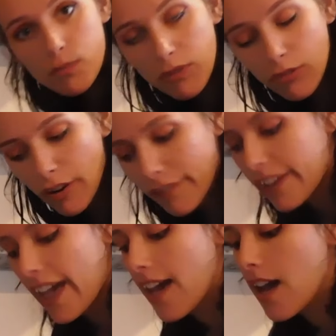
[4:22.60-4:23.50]
before I
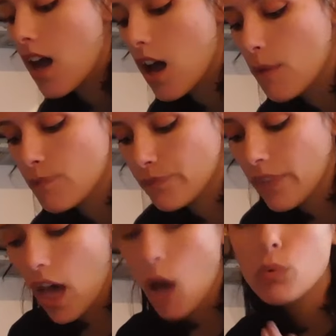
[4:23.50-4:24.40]
forget, I
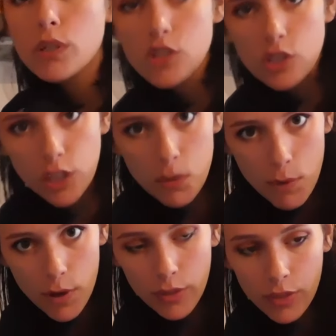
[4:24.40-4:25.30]
was just going to
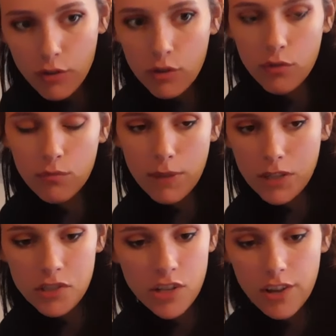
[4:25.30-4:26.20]
put the
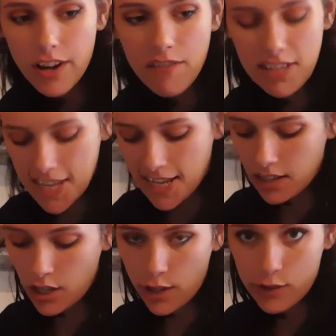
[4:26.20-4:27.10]
mixture and everything in
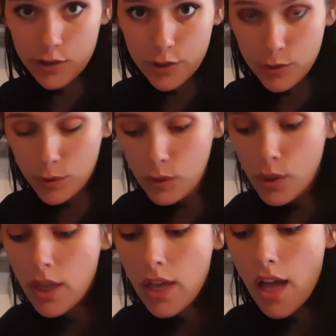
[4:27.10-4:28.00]
here to cool,
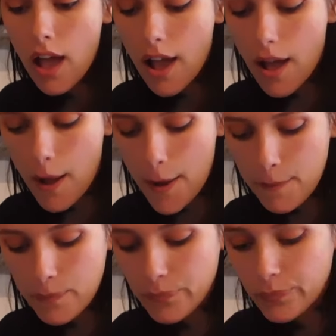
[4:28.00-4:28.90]

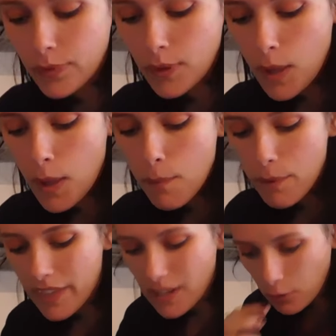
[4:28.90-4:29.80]
but
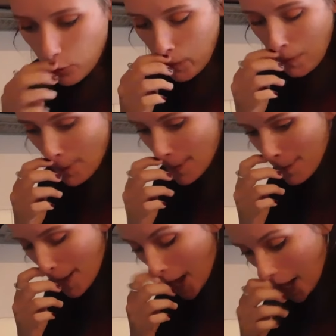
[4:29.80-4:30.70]
then I thought it might be a
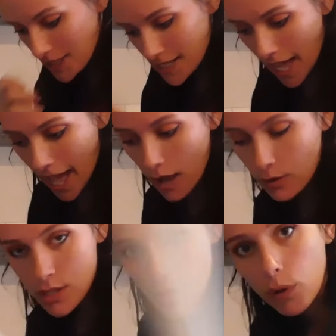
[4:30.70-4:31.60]
bit hard to get out,
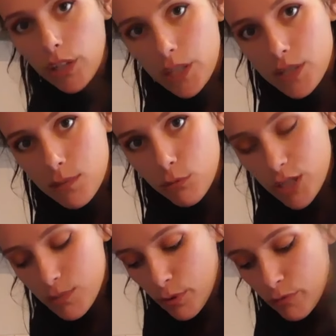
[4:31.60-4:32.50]
so I'm going to use some
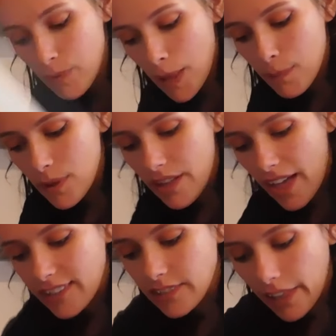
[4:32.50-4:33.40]
greaseproof paper
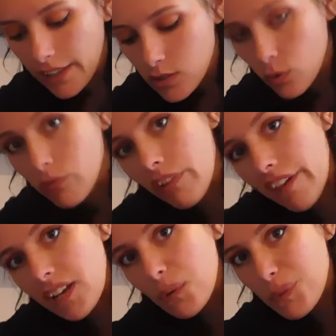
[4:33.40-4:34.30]
and like sort of
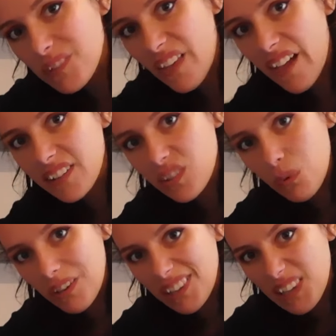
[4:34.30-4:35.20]
line it up the sides so
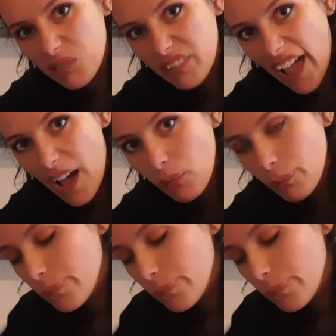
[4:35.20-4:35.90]
I can lift it out.